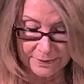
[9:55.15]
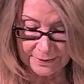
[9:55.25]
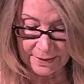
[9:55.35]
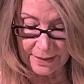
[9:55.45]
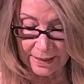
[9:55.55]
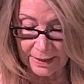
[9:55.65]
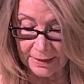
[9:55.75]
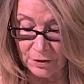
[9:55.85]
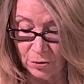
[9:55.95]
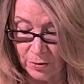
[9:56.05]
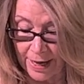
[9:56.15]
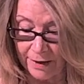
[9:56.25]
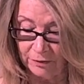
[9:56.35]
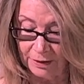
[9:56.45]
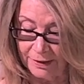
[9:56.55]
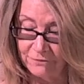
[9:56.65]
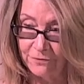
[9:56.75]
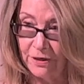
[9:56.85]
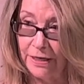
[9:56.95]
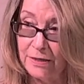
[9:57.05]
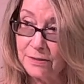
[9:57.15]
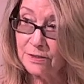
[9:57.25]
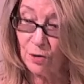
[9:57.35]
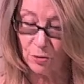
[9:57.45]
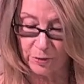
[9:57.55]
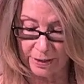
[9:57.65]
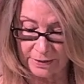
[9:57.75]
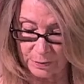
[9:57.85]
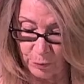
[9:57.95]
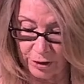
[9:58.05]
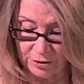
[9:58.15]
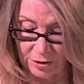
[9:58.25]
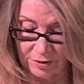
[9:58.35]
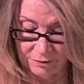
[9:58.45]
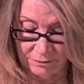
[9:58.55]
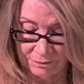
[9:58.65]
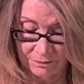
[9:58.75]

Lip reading: seeking a new outlet for its own expression.